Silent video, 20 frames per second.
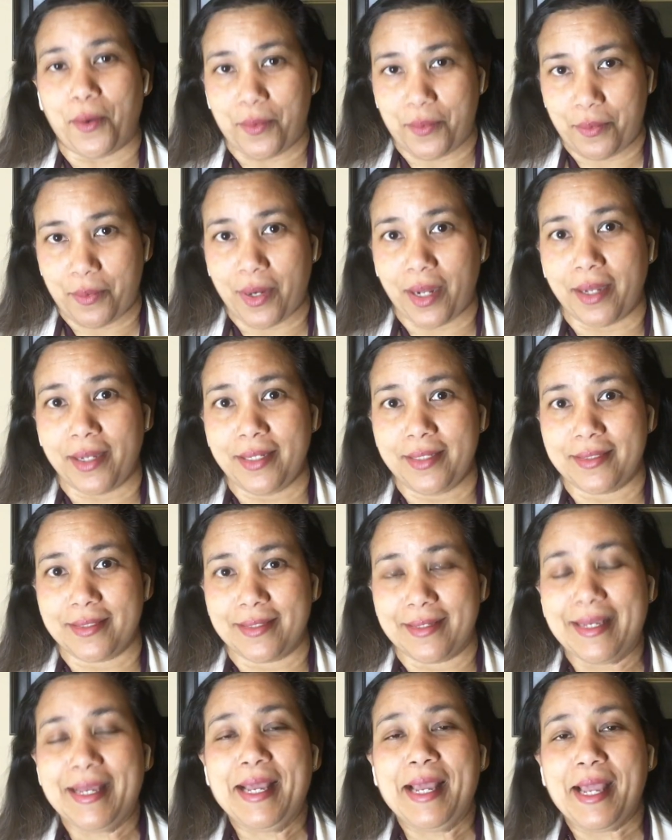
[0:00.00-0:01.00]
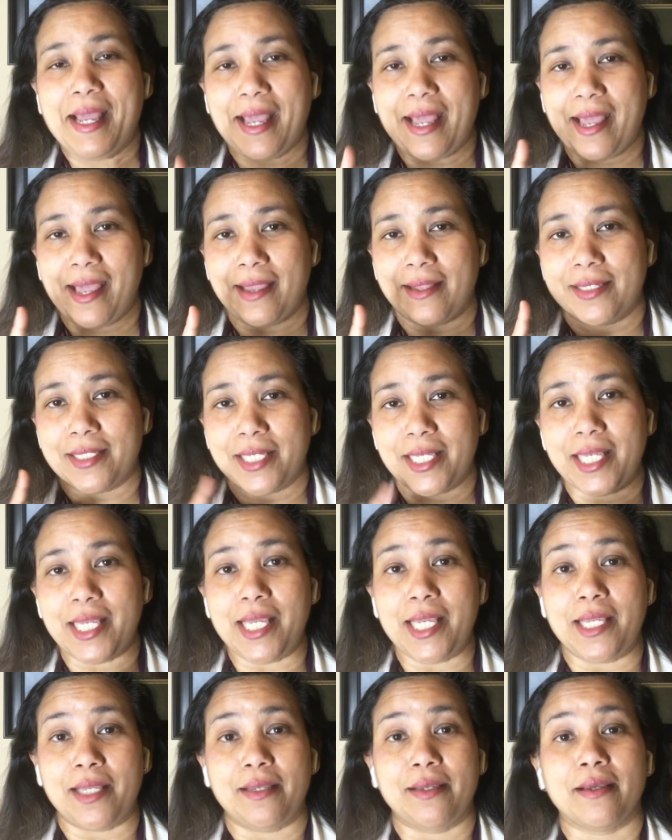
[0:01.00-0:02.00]
right? And
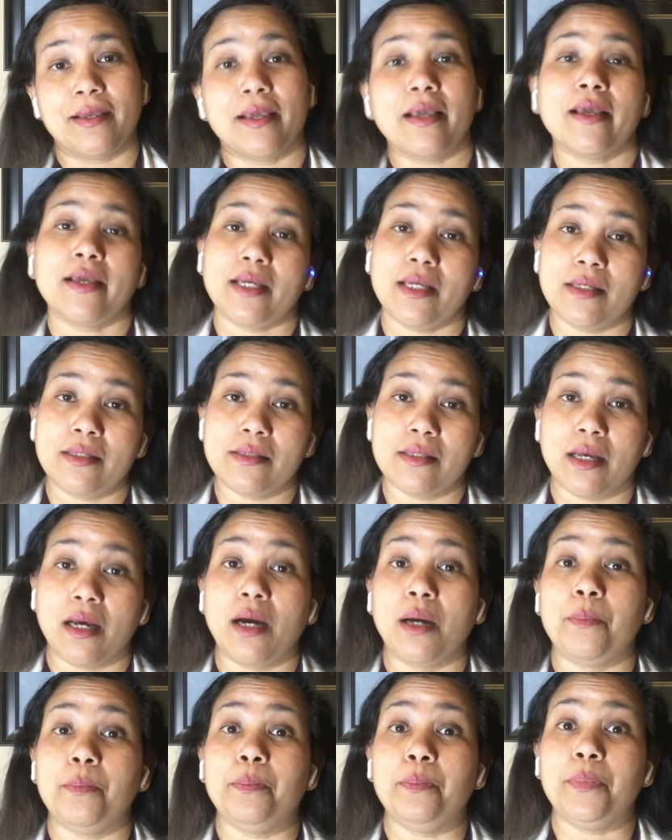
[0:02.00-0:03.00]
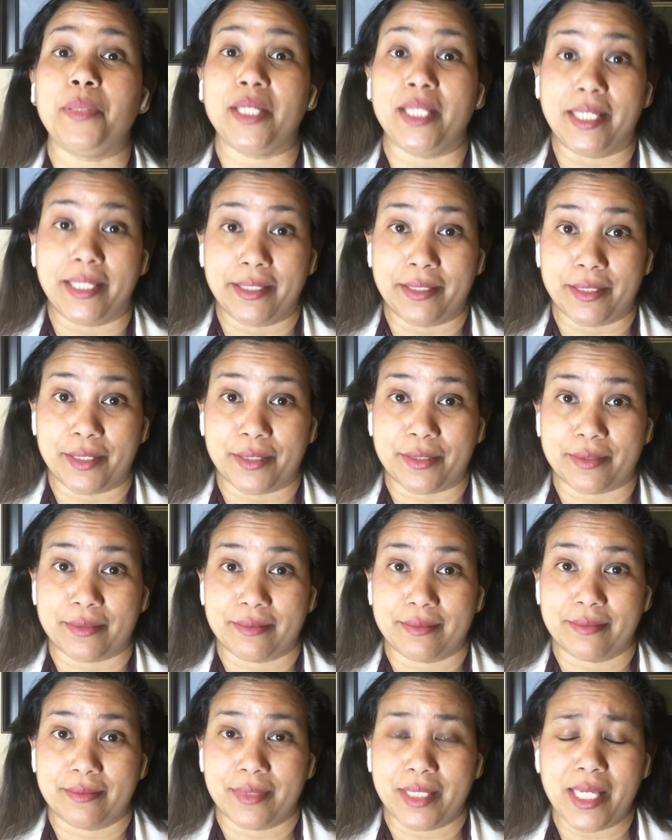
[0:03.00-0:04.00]
he is a billionaire.
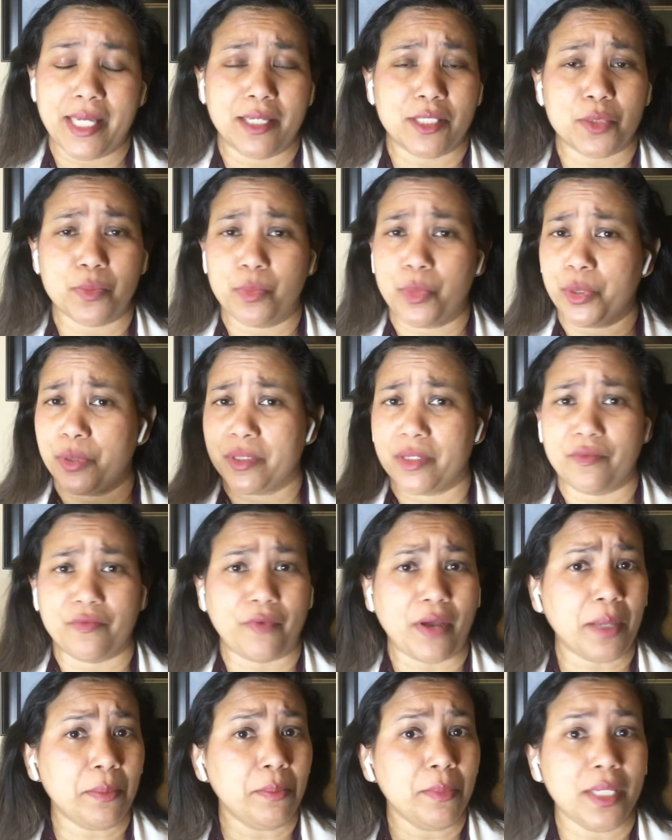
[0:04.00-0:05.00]
He has more than $5